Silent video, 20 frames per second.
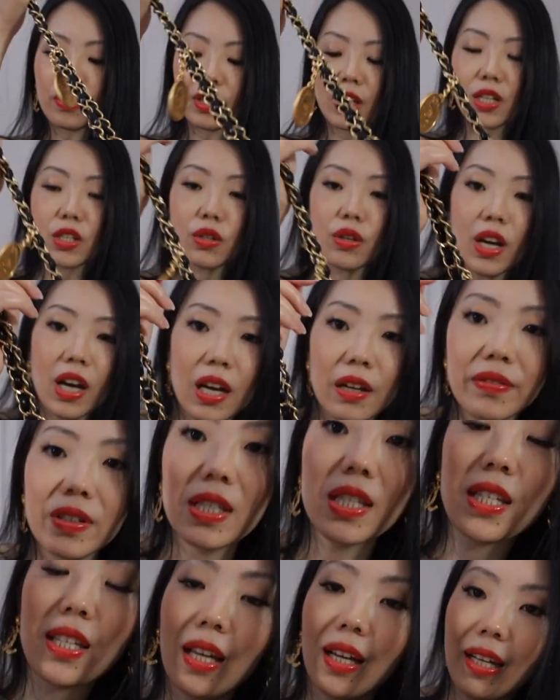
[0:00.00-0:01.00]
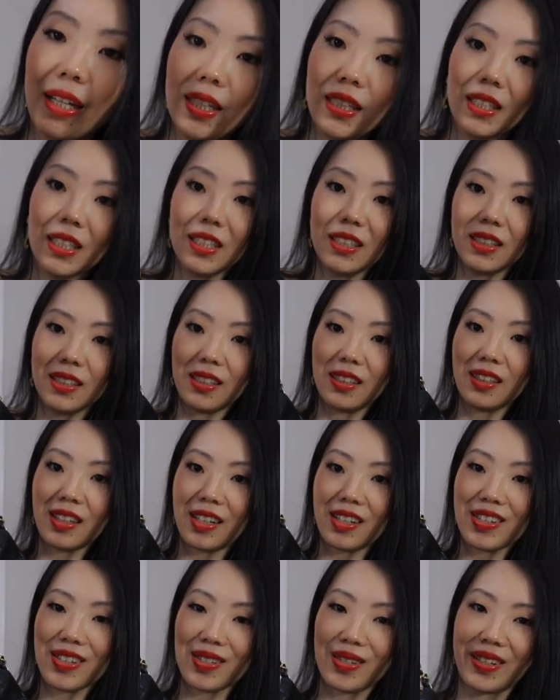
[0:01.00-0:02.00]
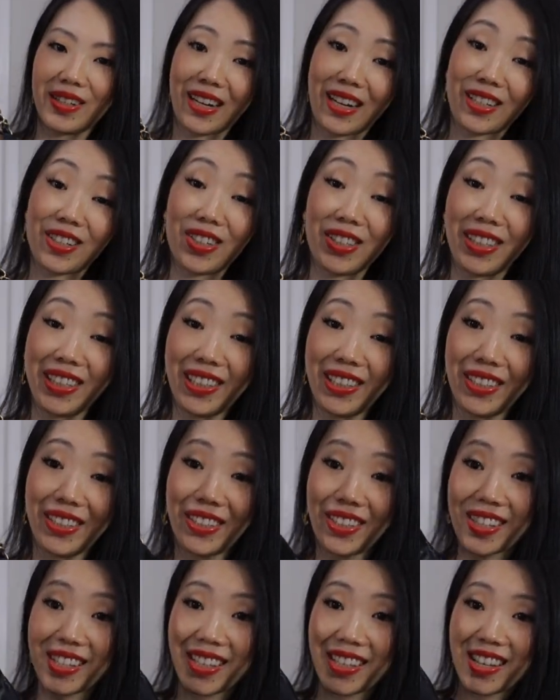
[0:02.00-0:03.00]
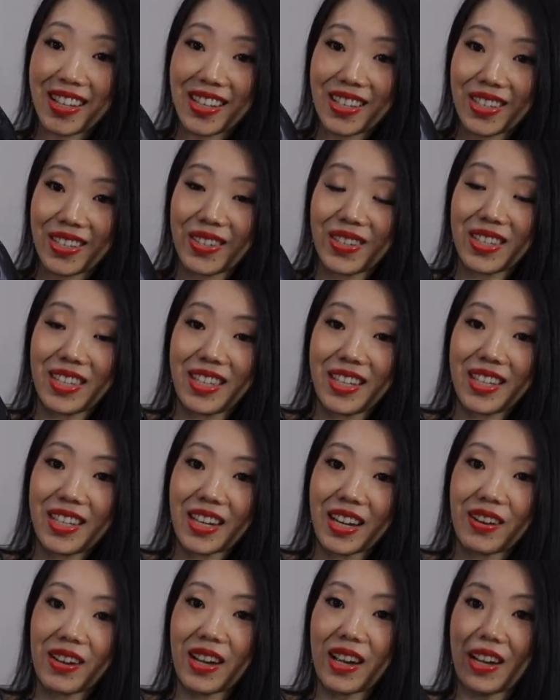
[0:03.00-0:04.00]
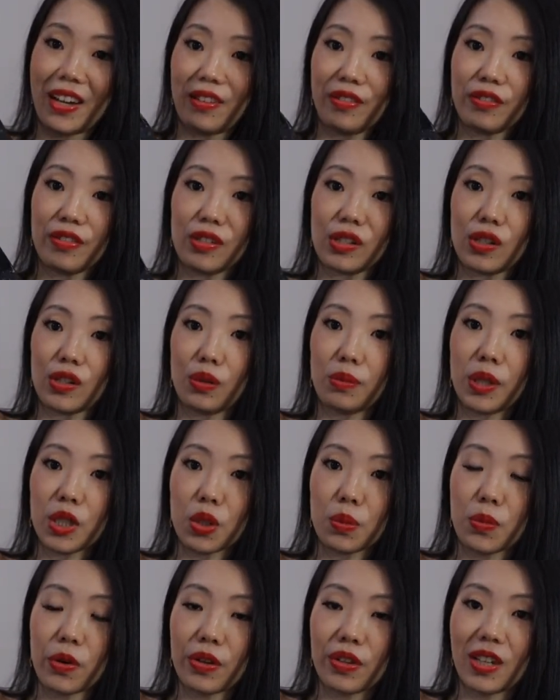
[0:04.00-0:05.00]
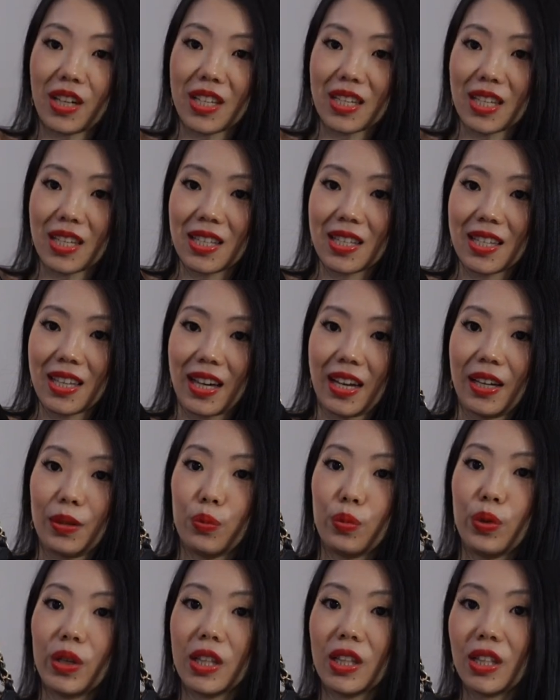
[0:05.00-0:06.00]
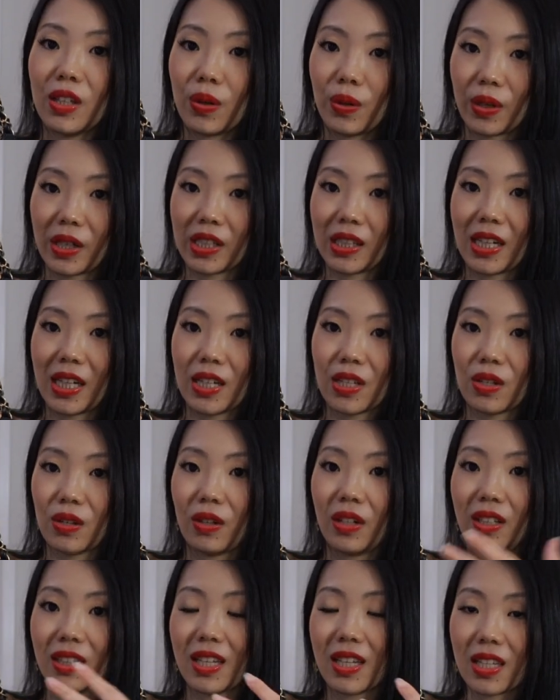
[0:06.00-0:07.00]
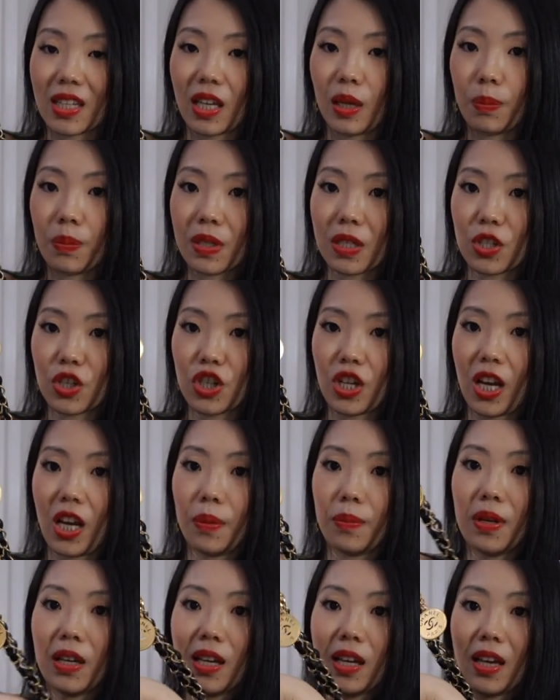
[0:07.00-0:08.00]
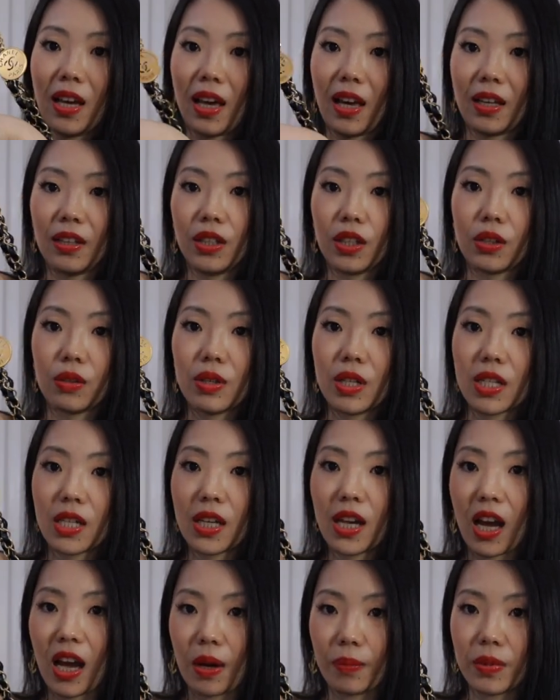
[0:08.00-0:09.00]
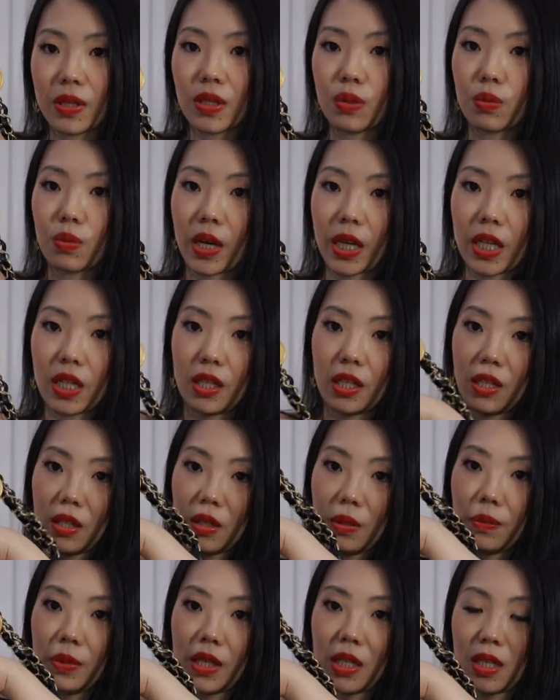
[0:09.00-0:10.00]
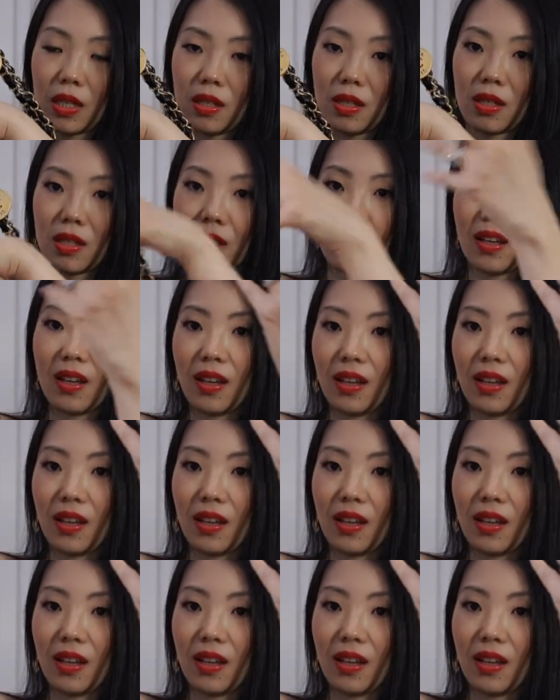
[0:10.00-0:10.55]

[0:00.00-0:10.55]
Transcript: things you have inside, the nicer it actually looks. So see, now I have so much more things inside. With the organizer, it does keep its shape, and the creasing happens right here because